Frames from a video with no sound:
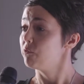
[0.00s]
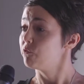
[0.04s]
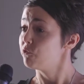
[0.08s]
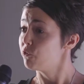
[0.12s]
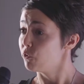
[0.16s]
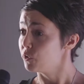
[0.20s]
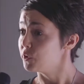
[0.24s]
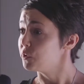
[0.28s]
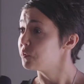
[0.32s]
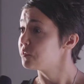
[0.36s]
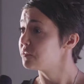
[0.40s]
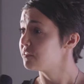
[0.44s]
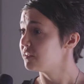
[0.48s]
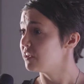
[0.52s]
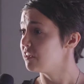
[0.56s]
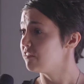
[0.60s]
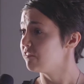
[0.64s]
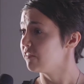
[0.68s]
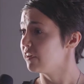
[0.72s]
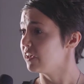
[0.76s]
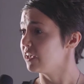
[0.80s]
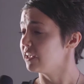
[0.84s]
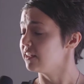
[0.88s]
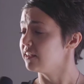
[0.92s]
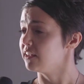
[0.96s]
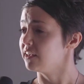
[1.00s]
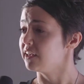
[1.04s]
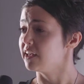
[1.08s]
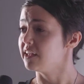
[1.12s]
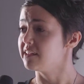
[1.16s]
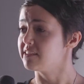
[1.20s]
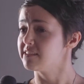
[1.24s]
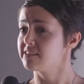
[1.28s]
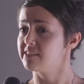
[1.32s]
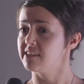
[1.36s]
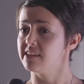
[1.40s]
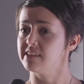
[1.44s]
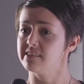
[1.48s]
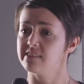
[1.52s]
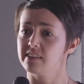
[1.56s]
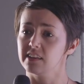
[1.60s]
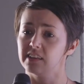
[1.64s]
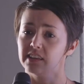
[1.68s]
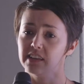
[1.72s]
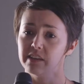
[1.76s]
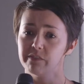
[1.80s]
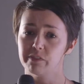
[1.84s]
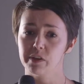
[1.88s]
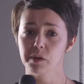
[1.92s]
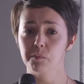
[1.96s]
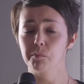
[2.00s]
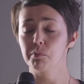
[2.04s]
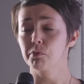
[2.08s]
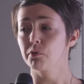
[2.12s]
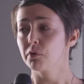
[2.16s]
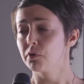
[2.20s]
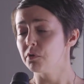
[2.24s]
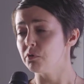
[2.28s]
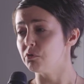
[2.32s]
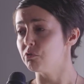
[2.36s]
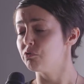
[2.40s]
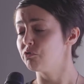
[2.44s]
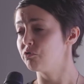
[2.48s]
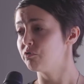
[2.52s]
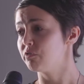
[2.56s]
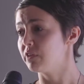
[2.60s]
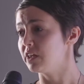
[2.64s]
for your CV. It's a living proof